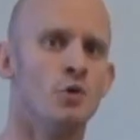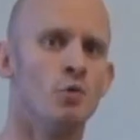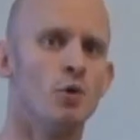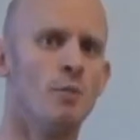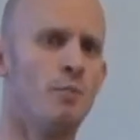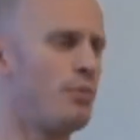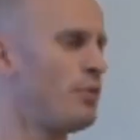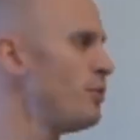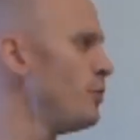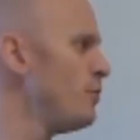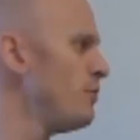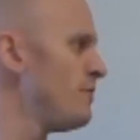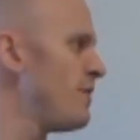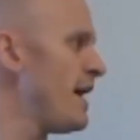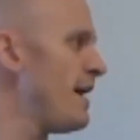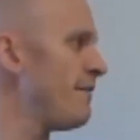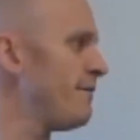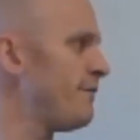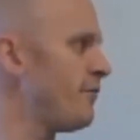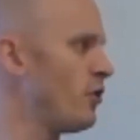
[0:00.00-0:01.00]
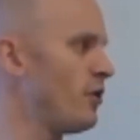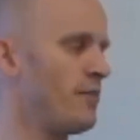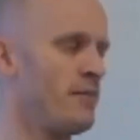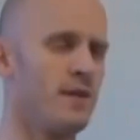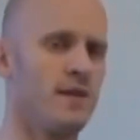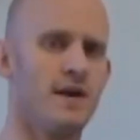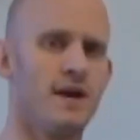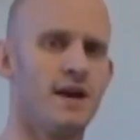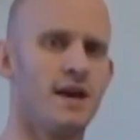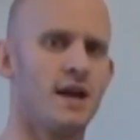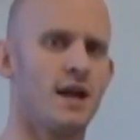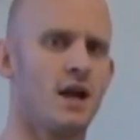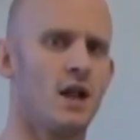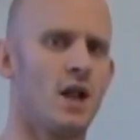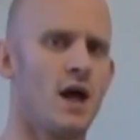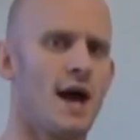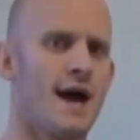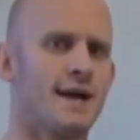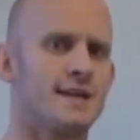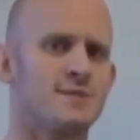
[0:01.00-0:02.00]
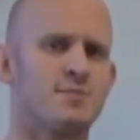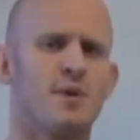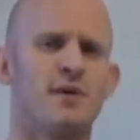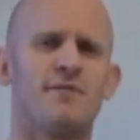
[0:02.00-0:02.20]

We'll prove that formula in class,